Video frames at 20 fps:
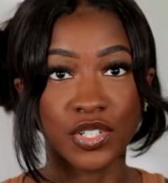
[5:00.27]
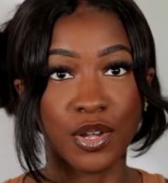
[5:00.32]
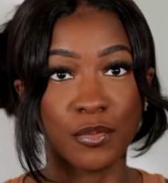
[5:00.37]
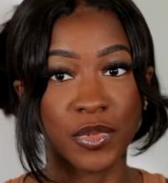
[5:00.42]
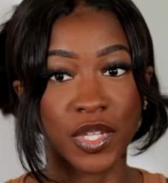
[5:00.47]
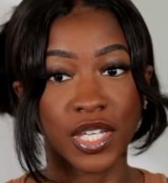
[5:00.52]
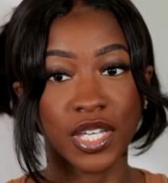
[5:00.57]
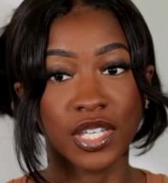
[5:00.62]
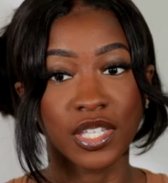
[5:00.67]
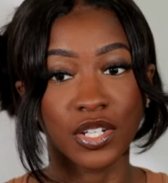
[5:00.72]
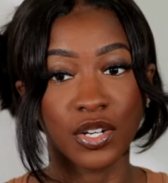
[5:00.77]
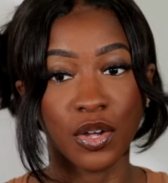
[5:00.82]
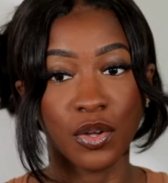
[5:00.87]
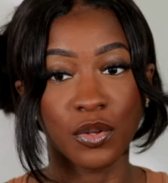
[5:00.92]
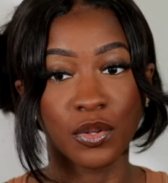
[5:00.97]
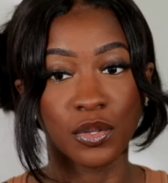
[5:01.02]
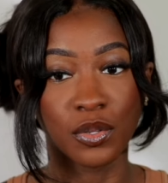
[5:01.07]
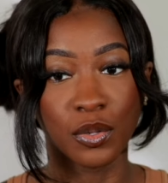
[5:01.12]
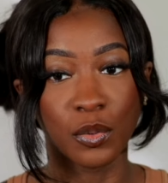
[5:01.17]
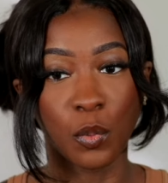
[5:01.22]
you know, I'm thinking, you
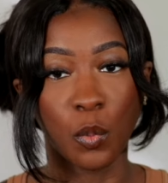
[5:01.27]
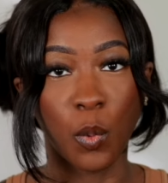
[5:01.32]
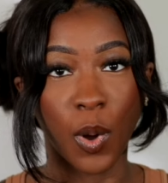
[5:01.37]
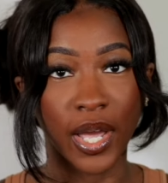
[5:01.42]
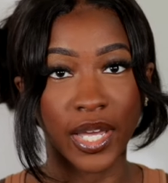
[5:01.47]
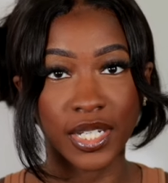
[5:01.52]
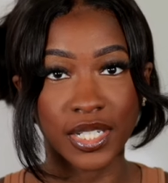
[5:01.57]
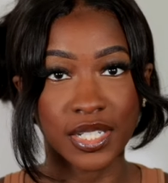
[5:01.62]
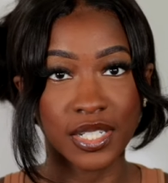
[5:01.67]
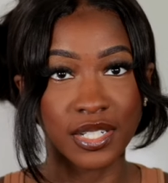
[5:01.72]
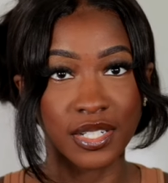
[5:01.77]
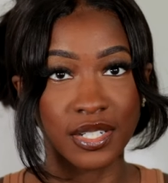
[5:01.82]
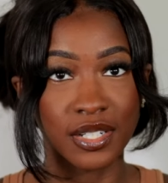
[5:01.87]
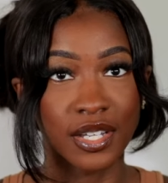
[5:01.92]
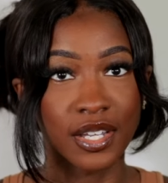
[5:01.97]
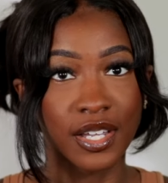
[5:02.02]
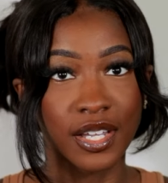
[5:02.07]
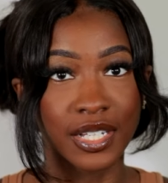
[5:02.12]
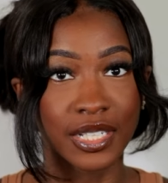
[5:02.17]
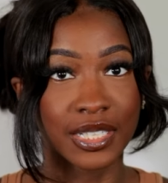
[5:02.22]
know, white,
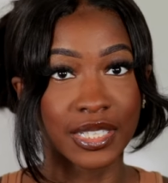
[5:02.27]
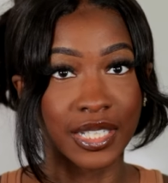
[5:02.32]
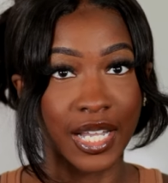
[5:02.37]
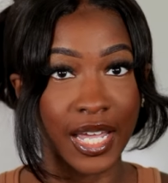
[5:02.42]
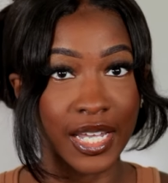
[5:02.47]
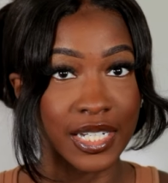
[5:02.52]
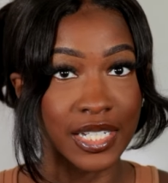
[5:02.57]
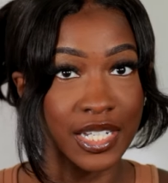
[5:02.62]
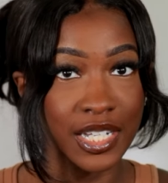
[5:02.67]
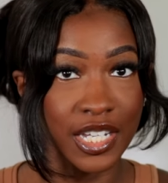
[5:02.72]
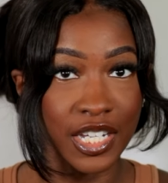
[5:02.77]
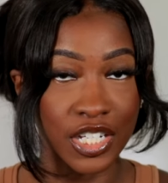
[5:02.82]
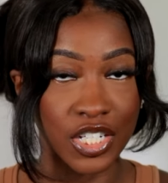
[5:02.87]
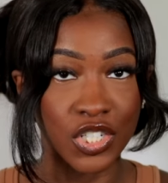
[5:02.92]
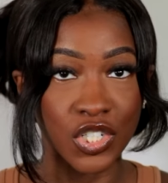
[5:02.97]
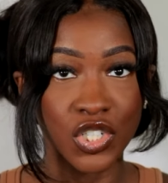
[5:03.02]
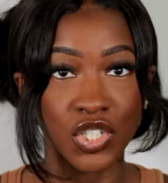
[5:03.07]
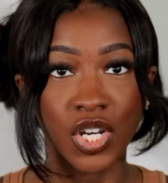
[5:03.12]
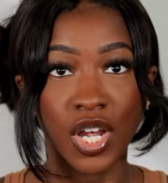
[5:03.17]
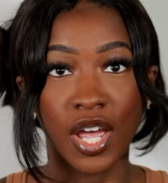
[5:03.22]

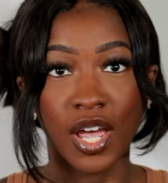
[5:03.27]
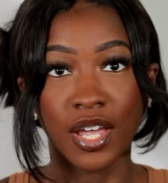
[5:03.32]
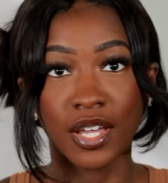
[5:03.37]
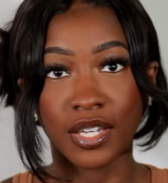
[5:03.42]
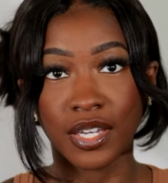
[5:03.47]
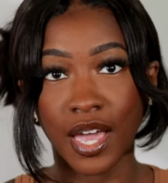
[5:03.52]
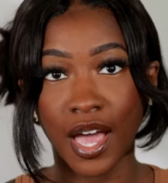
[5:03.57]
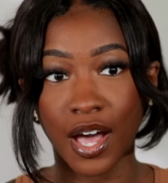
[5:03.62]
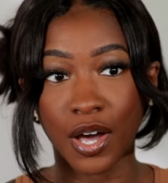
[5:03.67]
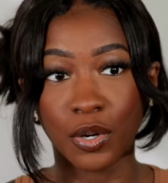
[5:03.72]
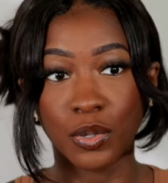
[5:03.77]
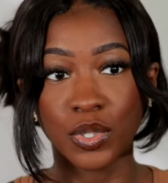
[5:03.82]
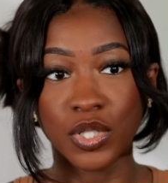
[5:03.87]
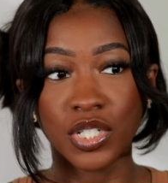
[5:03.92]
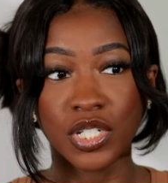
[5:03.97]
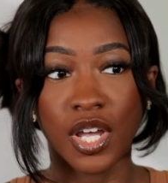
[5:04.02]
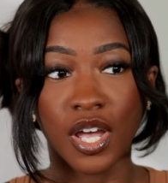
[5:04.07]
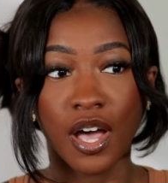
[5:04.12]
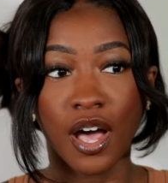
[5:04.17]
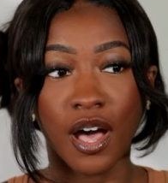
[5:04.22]
light-ish
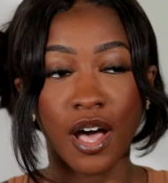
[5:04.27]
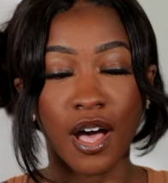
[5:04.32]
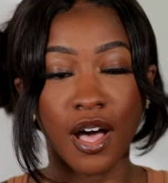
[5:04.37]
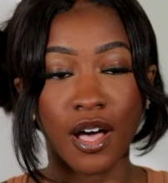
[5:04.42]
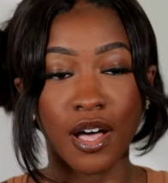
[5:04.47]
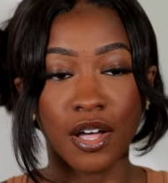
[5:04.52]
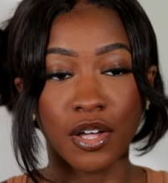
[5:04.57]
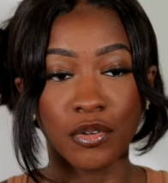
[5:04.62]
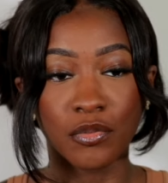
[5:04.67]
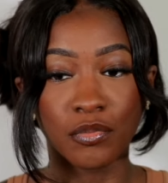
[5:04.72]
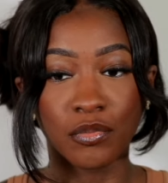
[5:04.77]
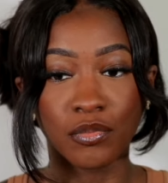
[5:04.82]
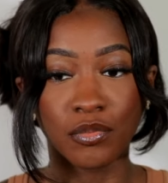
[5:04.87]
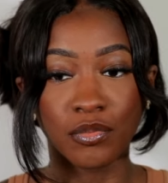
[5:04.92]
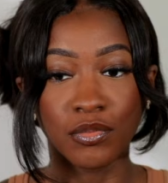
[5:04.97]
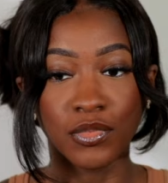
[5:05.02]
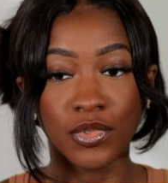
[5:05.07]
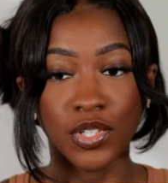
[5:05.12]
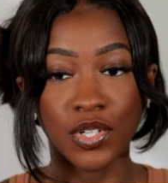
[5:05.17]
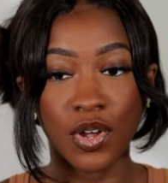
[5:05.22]
couch. Um,
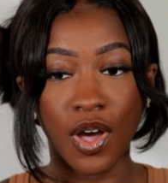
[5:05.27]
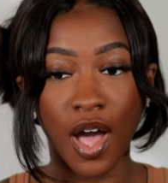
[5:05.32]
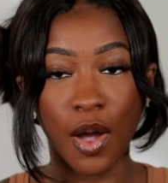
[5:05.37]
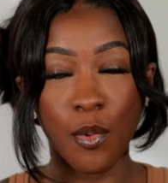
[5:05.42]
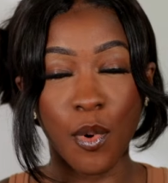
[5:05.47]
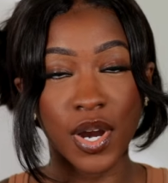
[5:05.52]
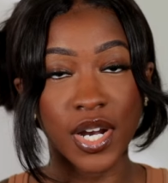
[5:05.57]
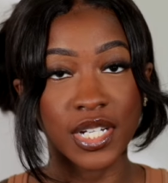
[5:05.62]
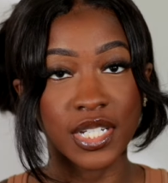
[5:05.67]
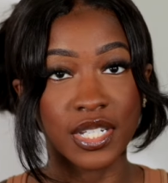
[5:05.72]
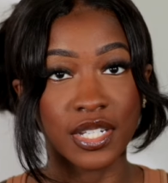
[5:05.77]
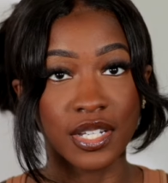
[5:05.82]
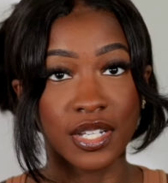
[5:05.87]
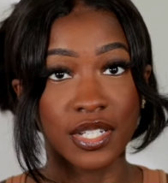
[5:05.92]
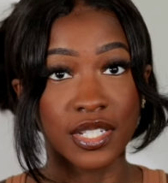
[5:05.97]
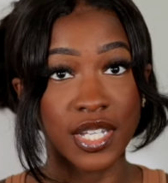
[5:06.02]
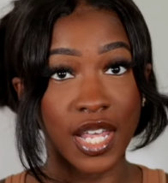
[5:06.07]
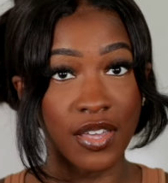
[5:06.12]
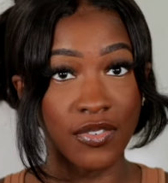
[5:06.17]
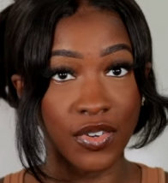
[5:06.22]
you know, I wanted to
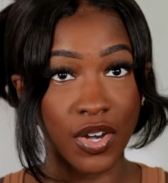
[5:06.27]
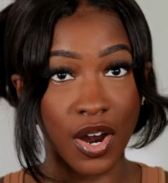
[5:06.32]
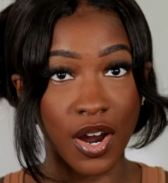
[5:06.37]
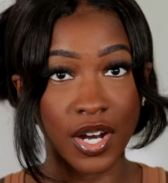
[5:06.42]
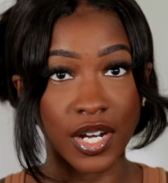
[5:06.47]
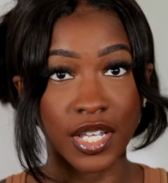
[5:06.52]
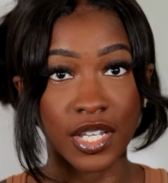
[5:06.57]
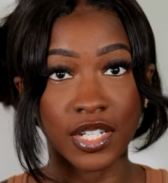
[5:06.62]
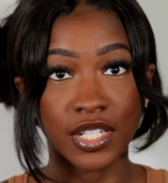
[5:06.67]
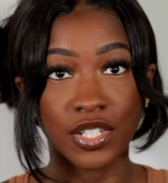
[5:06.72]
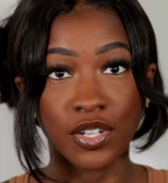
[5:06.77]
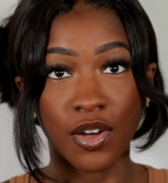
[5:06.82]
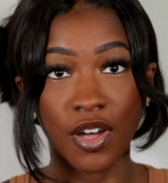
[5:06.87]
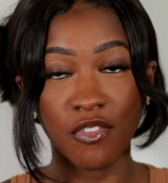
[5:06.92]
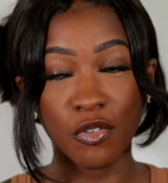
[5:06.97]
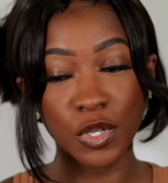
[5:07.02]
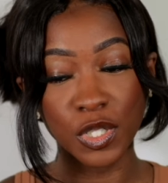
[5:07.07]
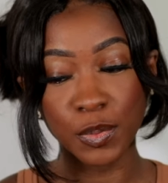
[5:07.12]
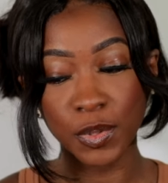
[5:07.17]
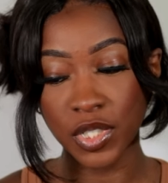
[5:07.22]
safeguard it. So
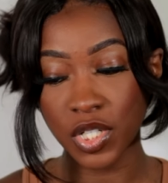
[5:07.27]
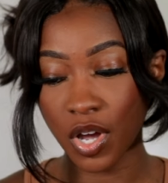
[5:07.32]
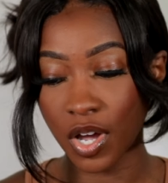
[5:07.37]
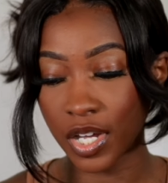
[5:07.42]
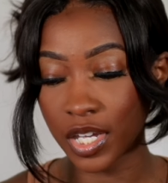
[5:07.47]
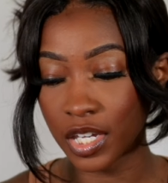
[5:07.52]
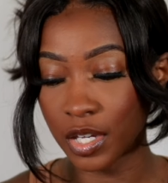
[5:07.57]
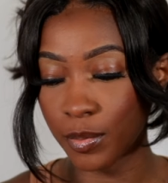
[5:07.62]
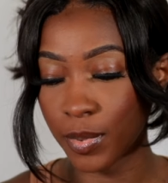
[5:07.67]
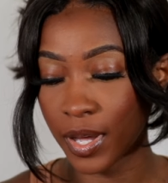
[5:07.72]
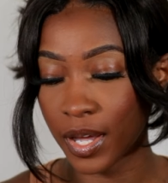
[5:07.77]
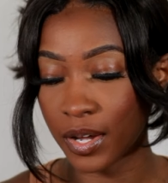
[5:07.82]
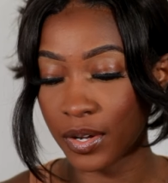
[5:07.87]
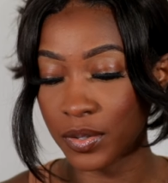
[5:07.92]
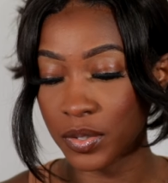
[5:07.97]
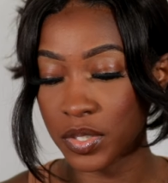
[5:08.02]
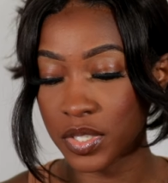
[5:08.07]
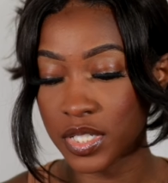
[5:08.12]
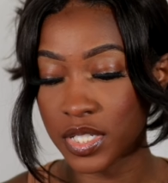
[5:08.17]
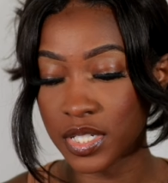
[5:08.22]
everyone's been talking
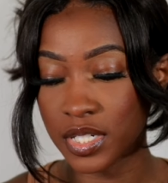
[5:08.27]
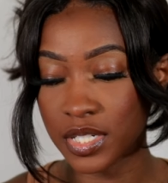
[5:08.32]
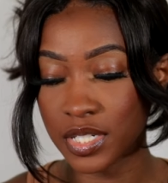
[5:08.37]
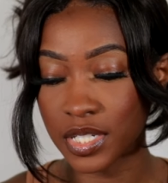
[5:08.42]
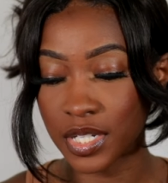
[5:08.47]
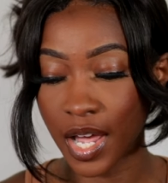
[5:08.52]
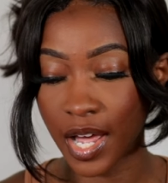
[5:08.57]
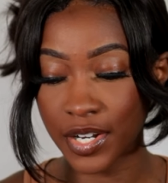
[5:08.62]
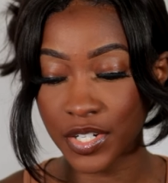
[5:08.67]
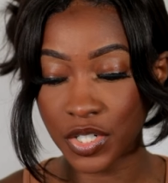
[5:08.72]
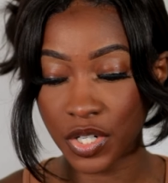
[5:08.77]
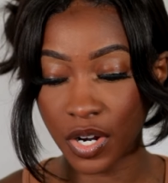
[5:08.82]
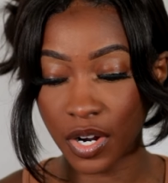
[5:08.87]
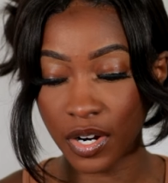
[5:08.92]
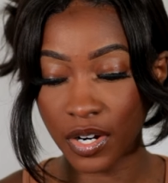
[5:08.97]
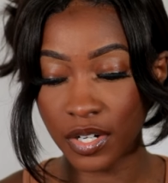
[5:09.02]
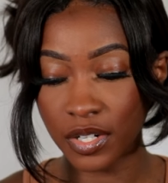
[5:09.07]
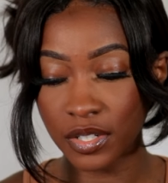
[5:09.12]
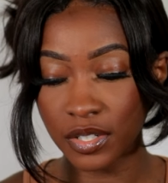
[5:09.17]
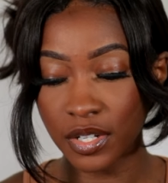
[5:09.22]
about
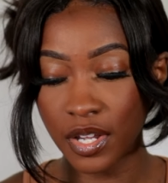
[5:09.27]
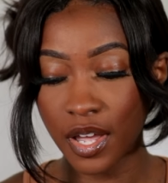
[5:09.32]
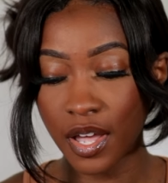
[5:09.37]
Scotchgard.